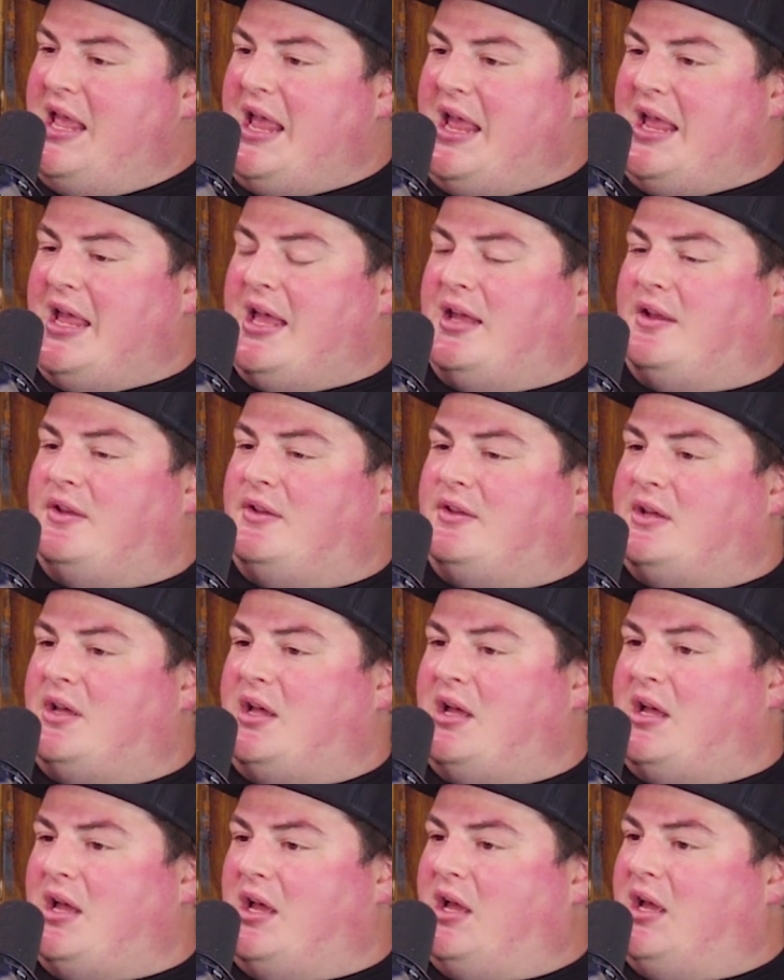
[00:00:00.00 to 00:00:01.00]
and
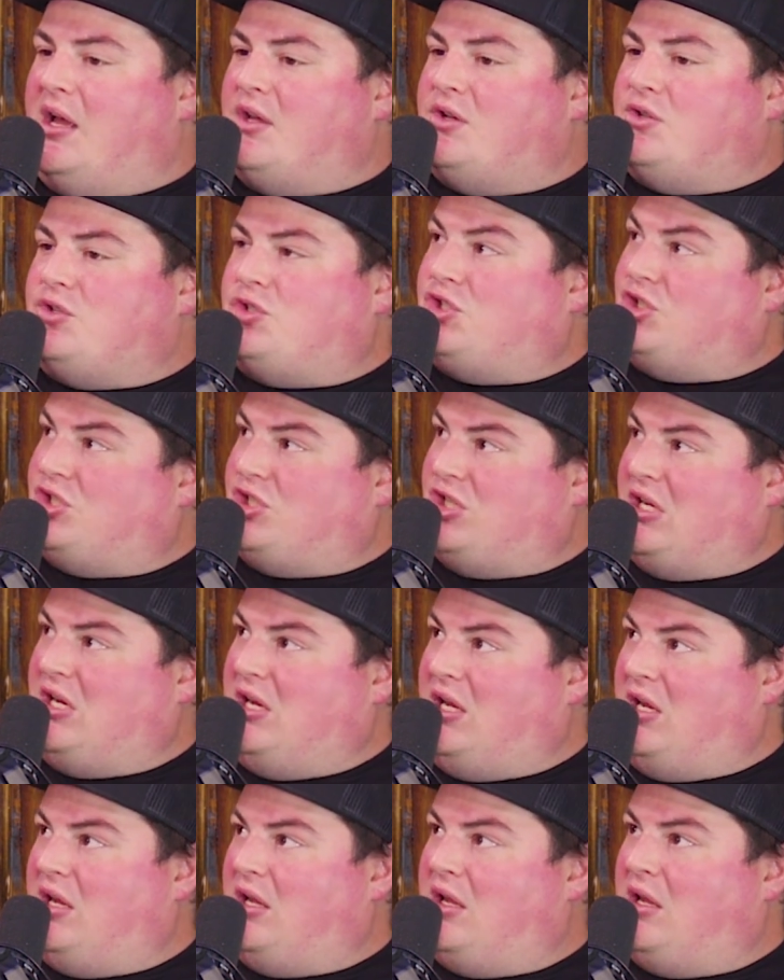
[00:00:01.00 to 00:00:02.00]

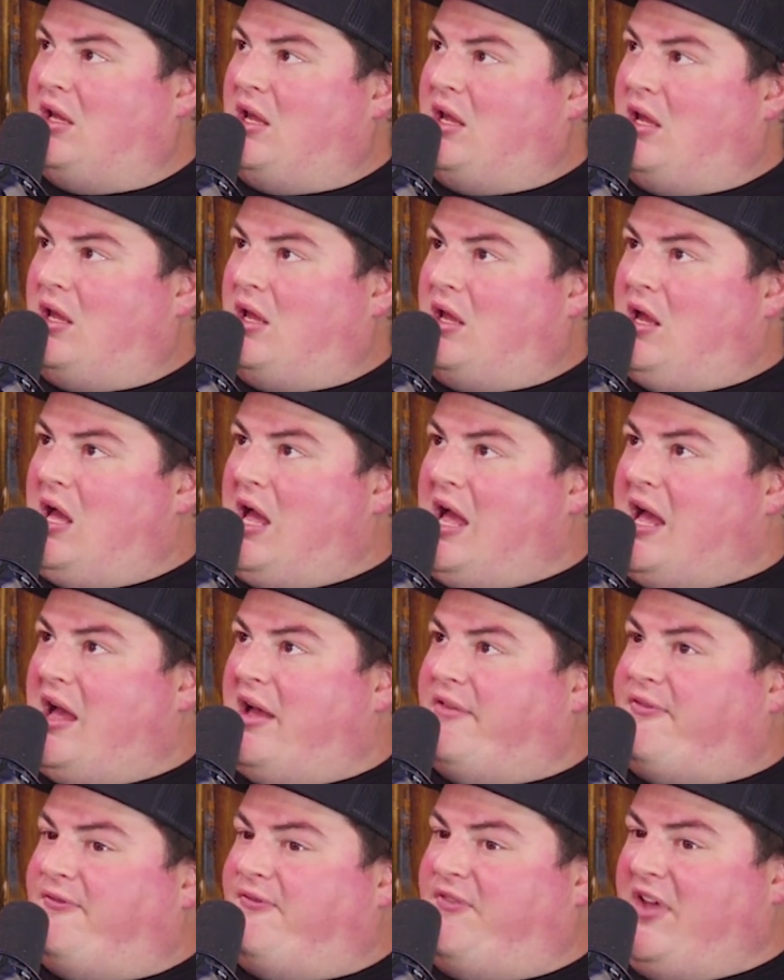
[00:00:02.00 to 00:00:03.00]
she
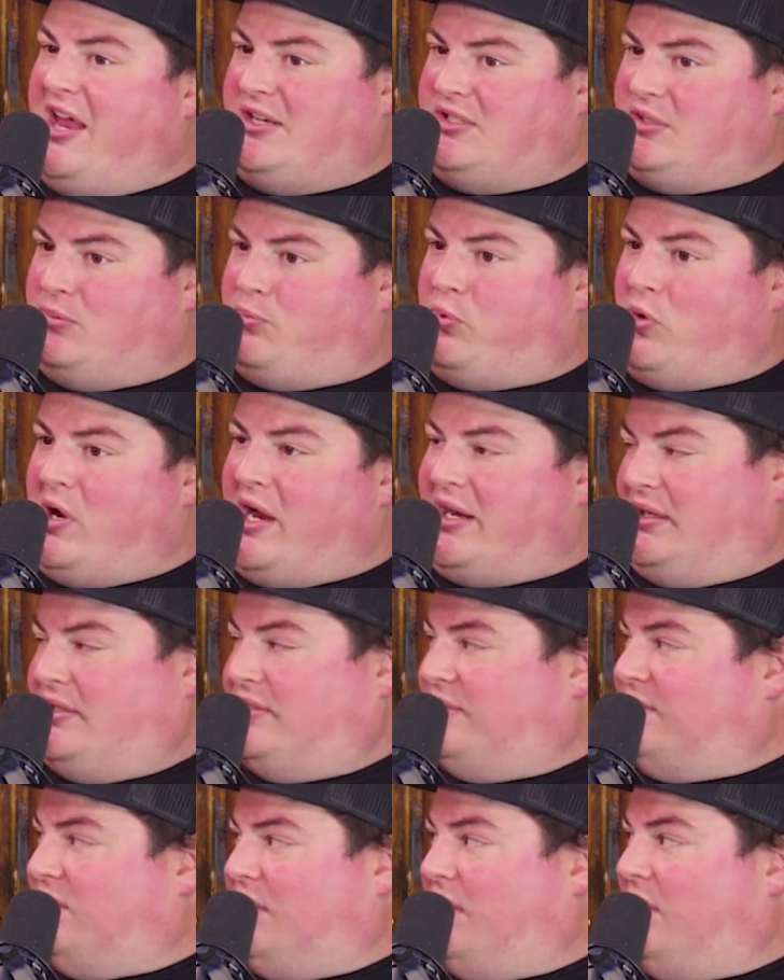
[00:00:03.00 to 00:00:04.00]
faked a
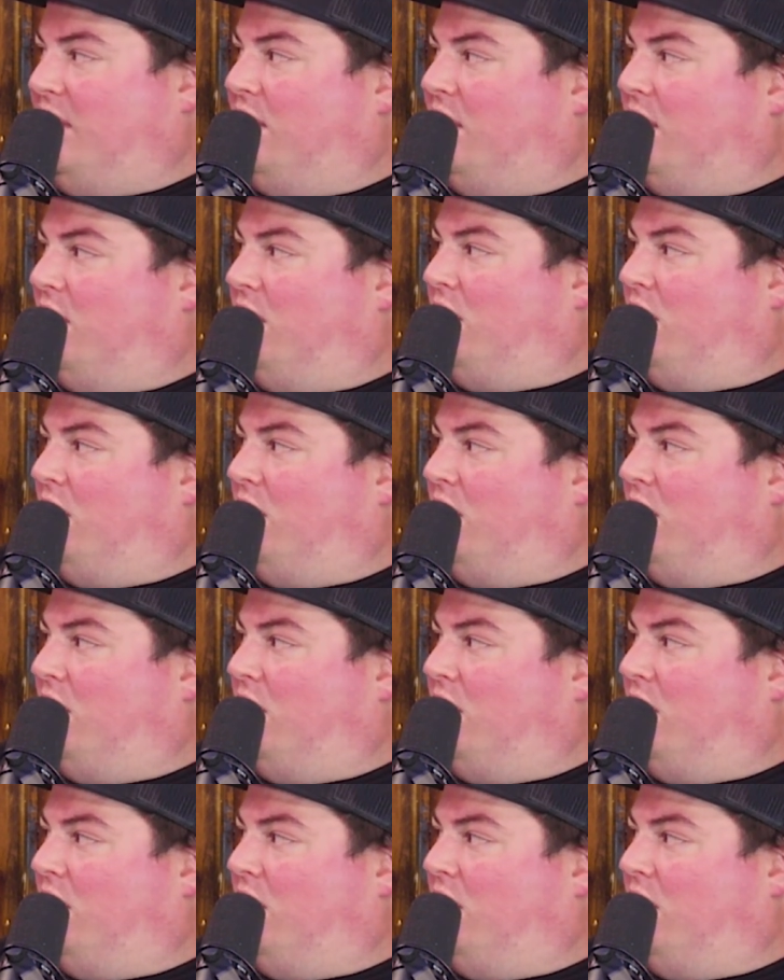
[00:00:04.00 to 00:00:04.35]
pregnancy.